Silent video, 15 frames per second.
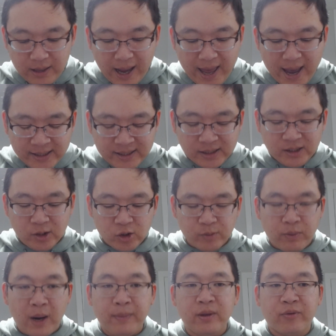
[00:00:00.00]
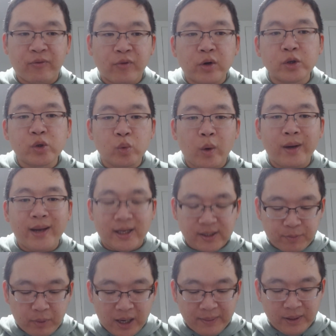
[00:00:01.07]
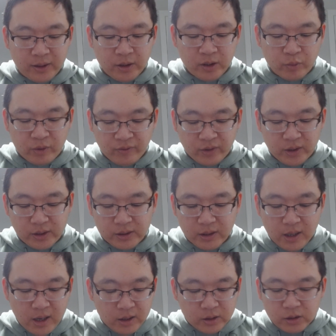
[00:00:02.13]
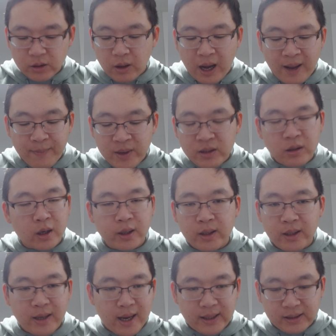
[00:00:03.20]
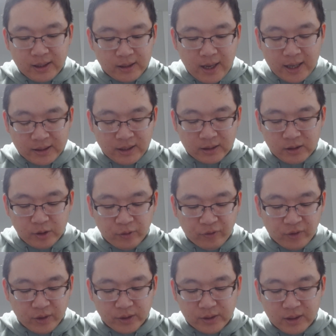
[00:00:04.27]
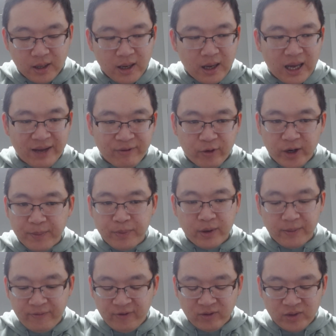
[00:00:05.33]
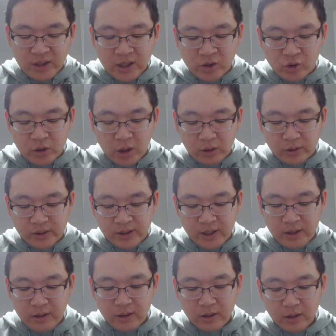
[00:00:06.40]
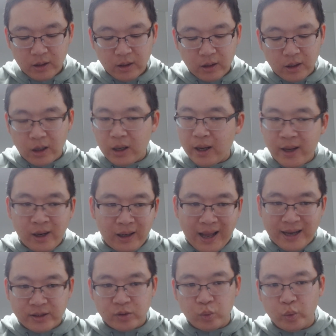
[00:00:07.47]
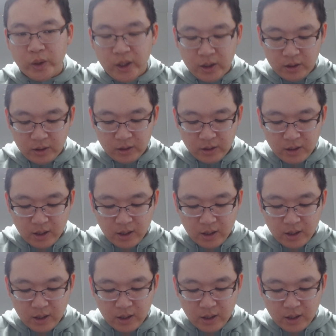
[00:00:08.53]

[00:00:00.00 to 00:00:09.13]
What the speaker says: That XSU is probably the first one that's probably going to reverse. So I've been targeting XXU first. I've already put $1,500 in the last week,